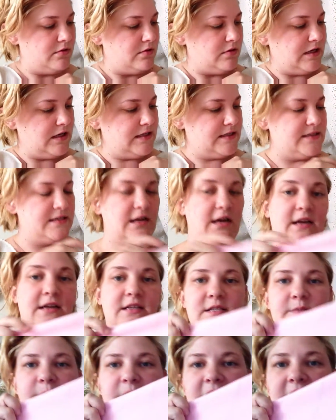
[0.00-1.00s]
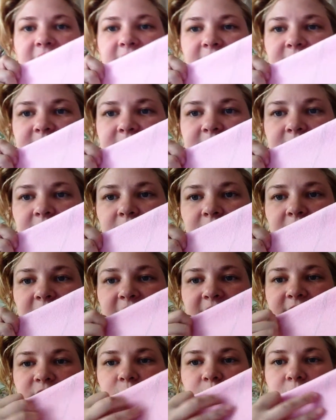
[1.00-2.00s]
it's not as bad as the
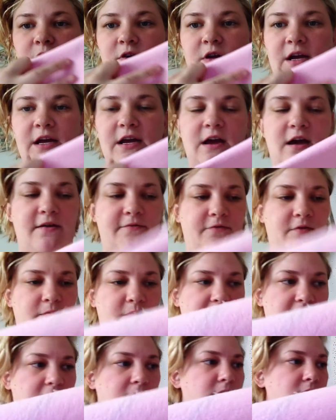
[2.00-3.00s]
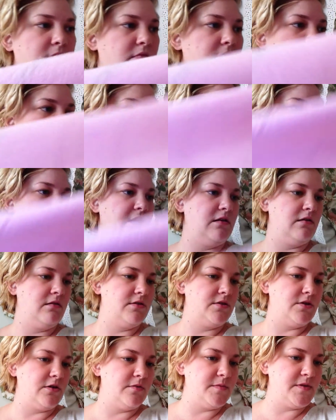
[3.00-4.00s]
last order I got from them in
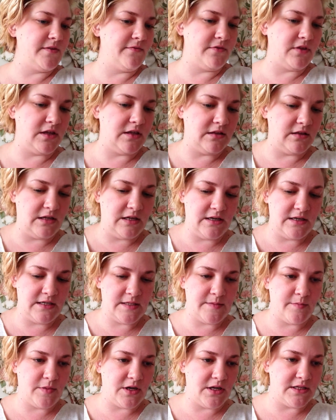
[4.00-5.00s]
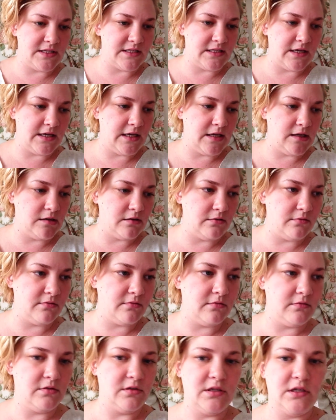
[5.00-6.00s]
terms of cleanliness, but it's like,
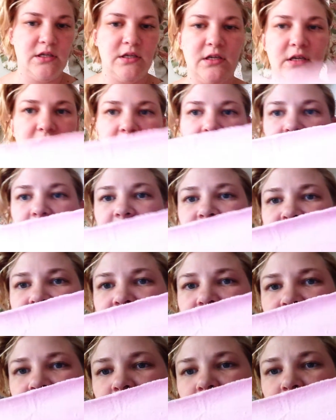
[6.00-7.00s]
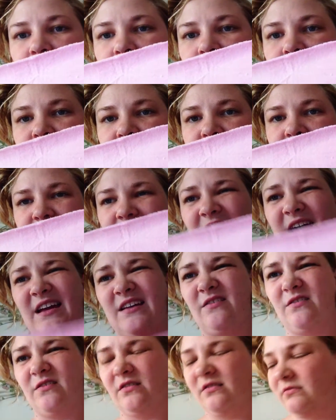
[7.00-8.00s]
it's kind of gross. I
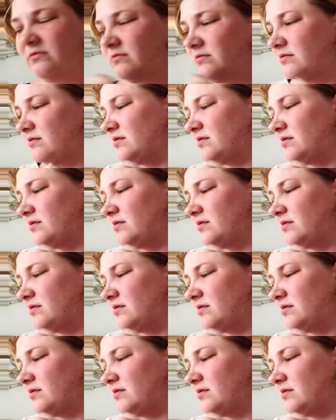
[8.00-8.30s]
don't know.